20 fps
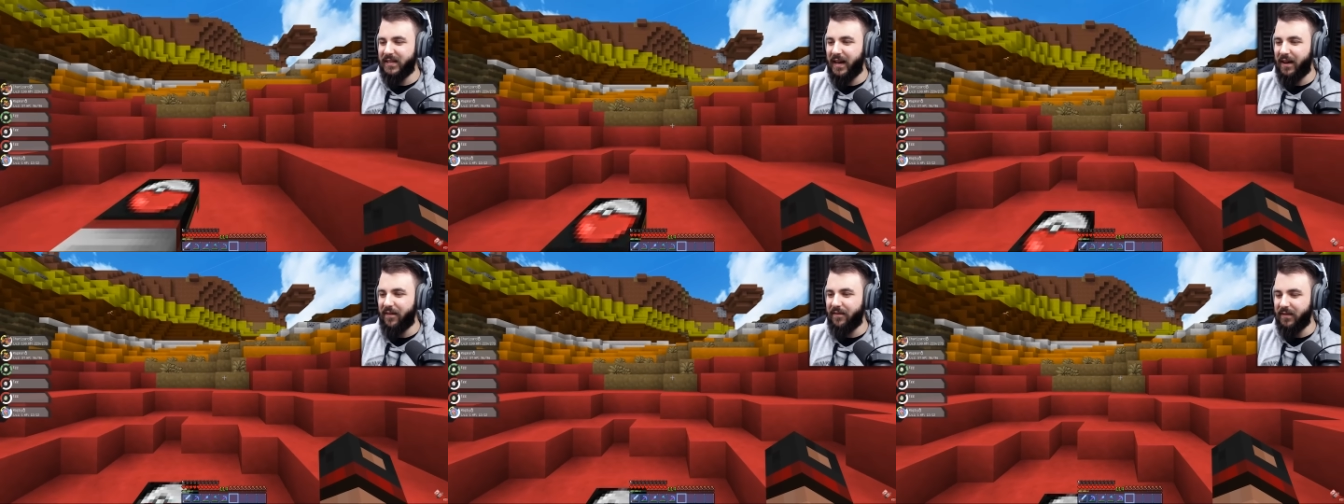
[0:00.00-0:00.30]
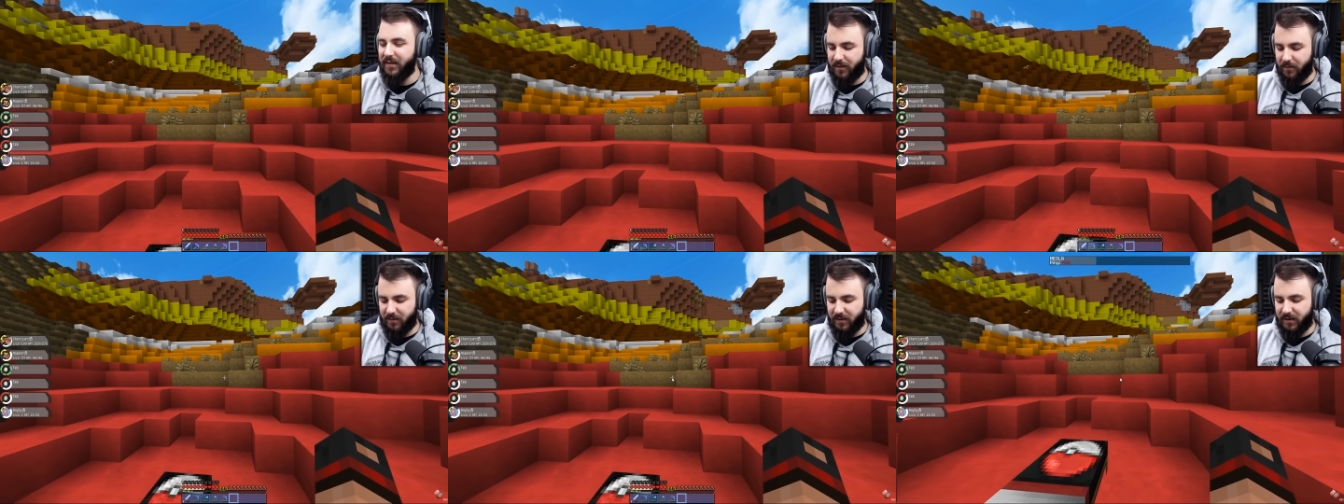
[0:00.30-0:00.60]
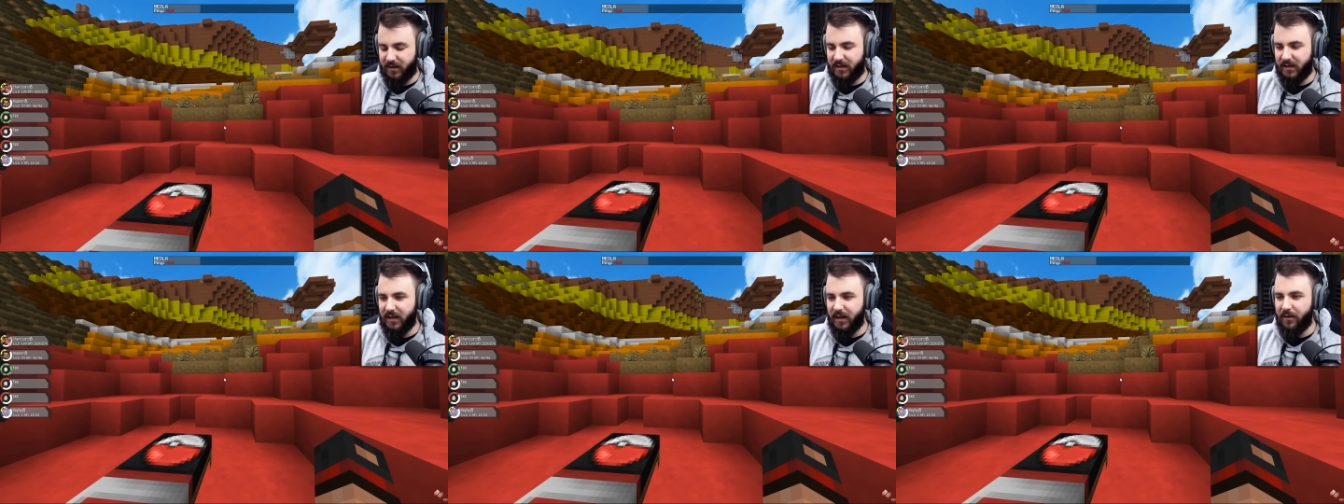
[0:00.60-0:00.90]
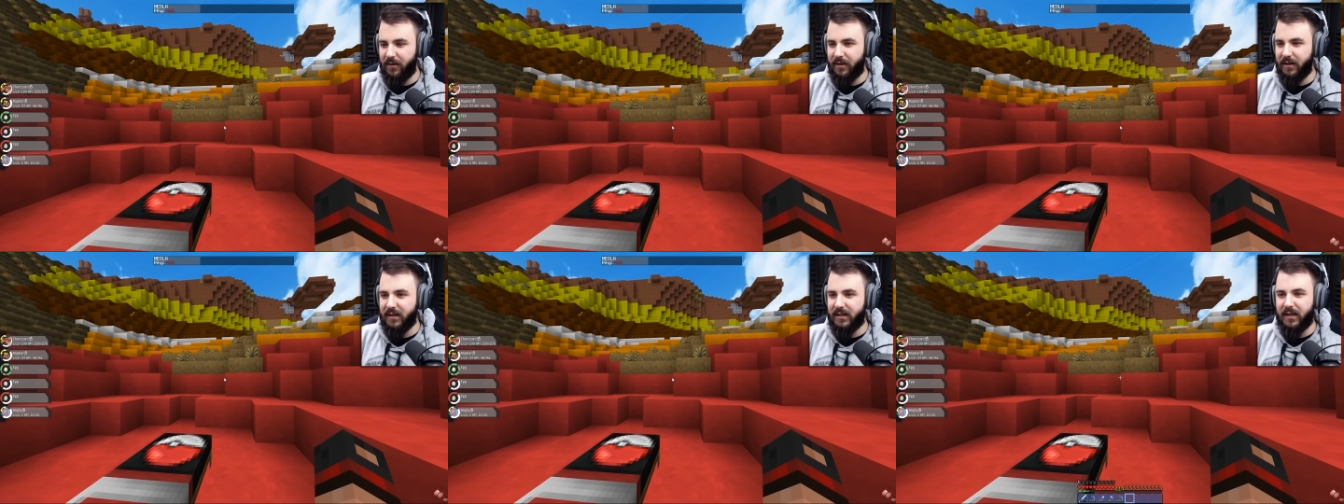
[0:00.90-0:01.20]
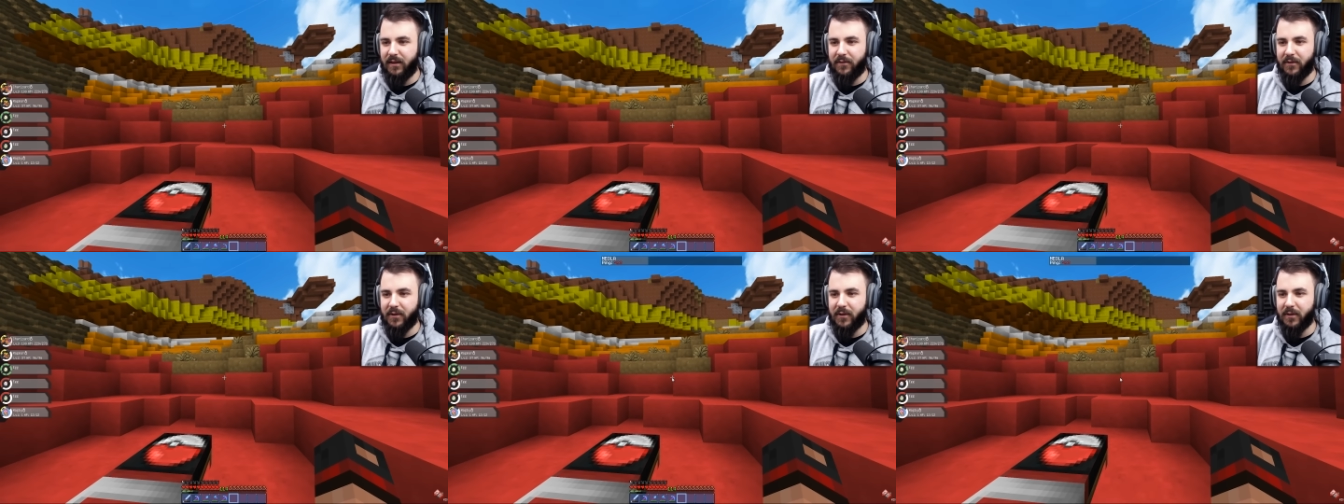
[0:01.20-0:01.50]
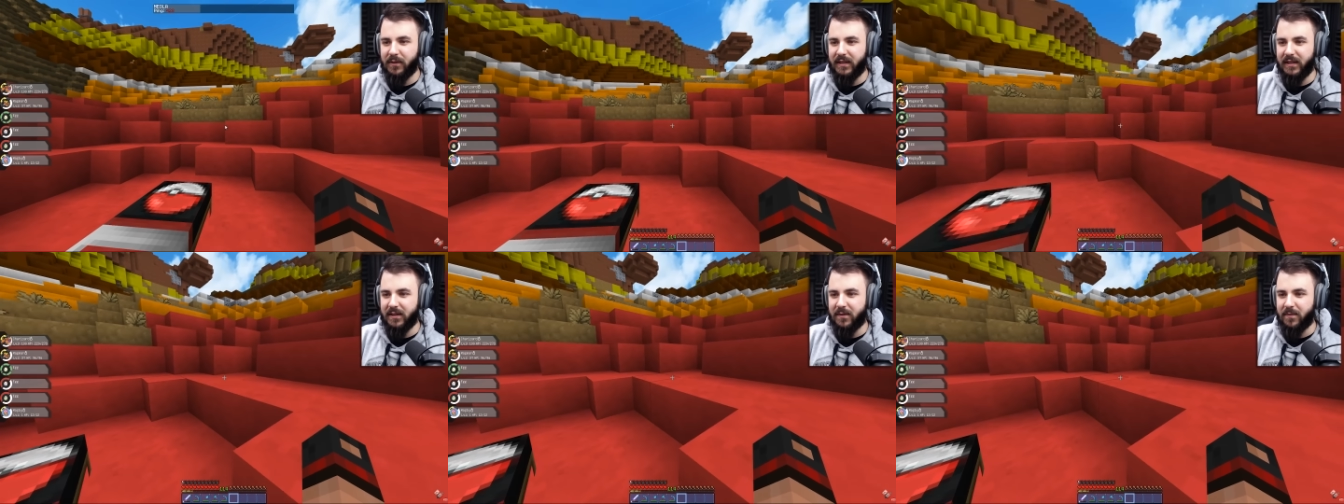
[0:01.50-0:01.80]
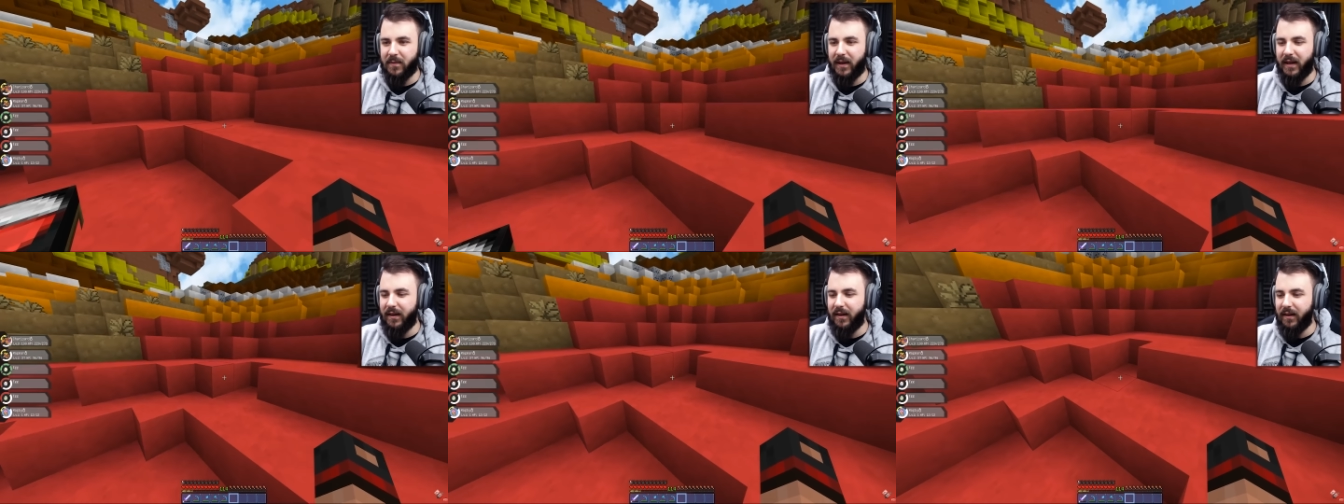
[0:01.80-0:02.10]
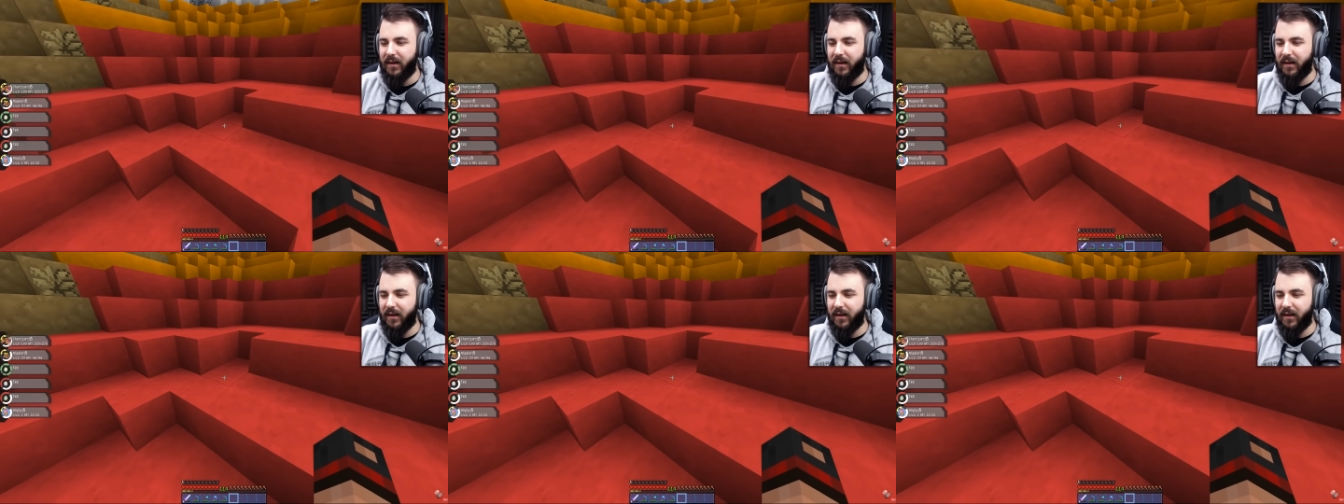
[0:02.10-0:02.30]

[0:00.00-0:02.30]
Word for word: having some serious difficulties, man.